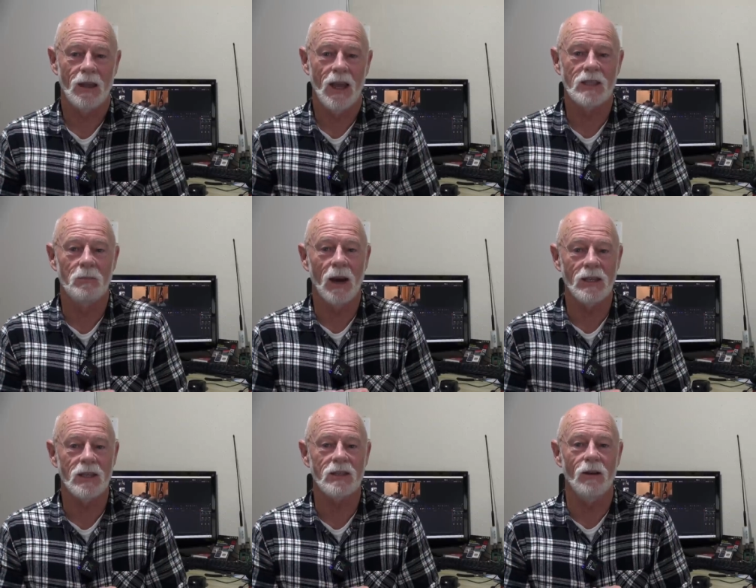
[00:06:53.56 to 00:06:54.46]
as the
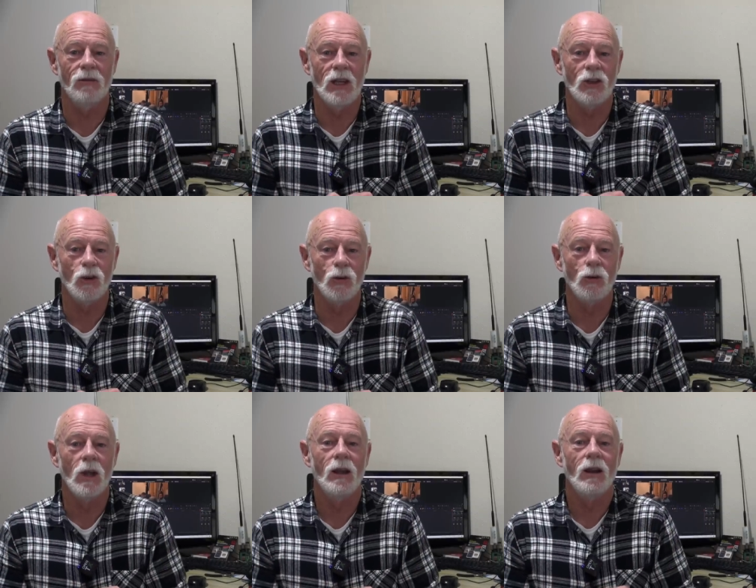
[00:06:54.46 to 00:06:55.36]
basis of their
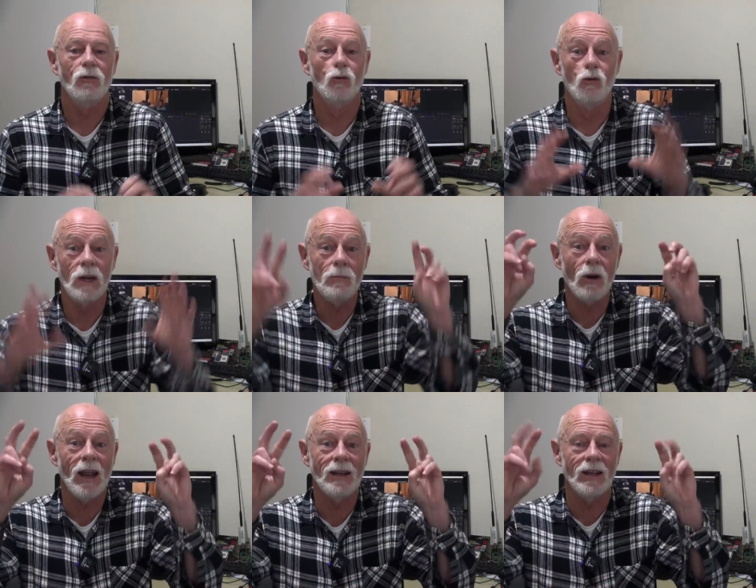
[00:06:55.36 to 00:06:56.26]
new
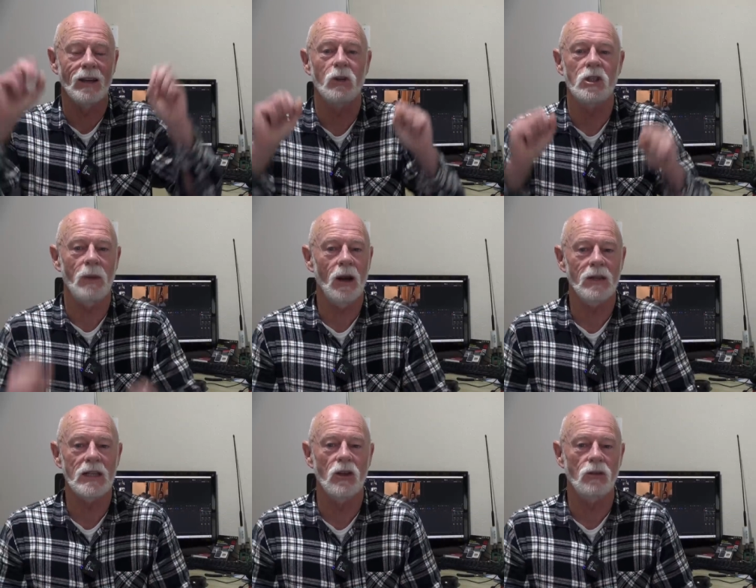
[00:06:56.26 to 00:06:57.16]
rebranding, which
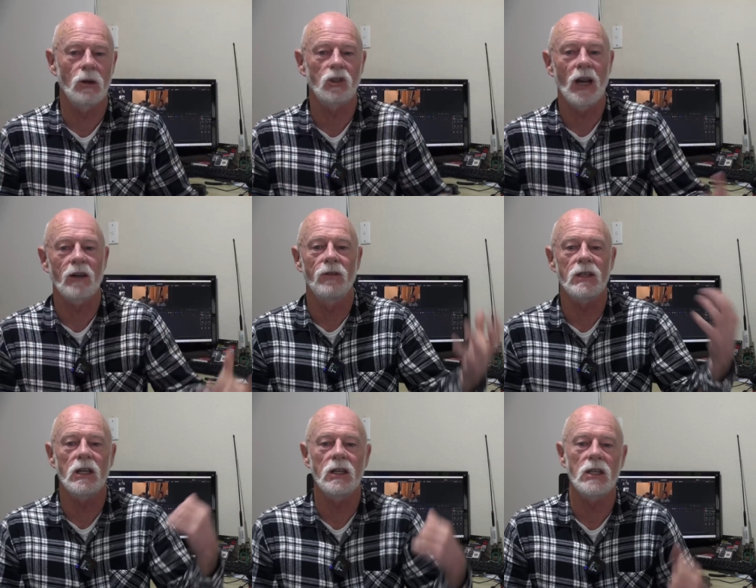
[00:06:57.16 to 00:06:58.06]
apparently is going to attract
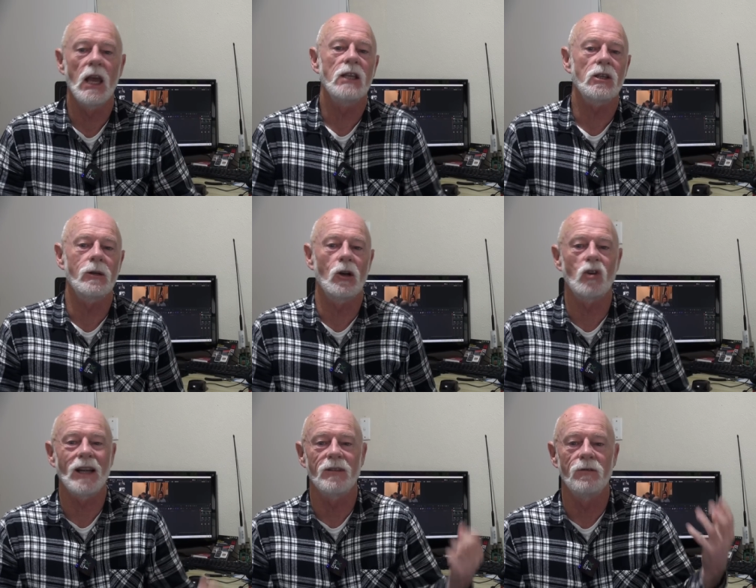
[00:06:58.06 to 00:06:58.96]
visitors, it's going to
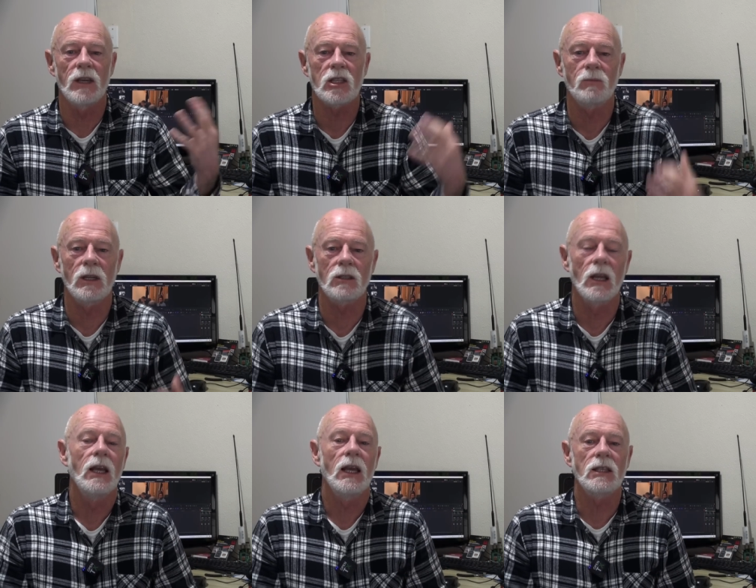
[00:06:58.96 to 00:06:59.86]
attract investment,
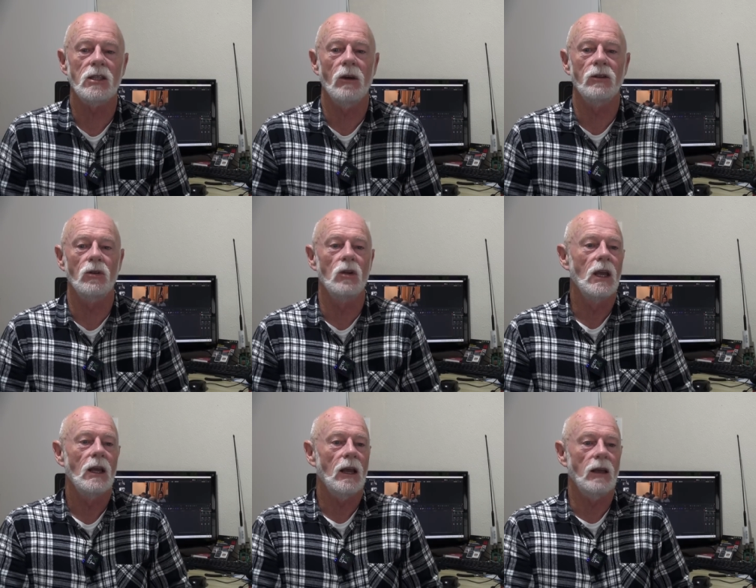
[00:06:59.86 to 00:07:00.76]
it's going to
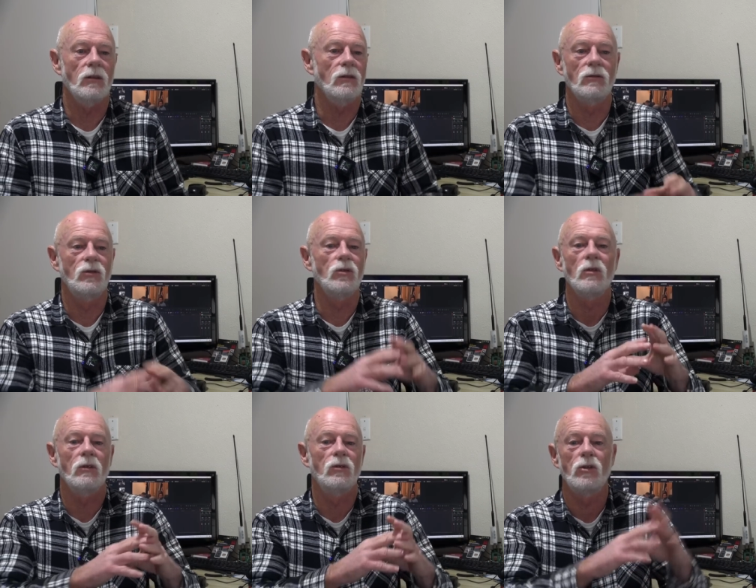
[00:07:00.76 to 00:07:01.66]

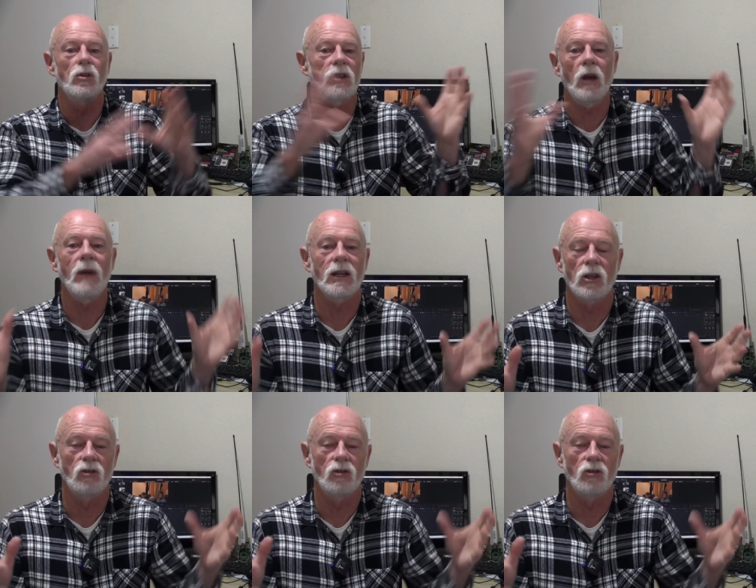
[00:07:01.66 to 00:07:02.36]
do so much to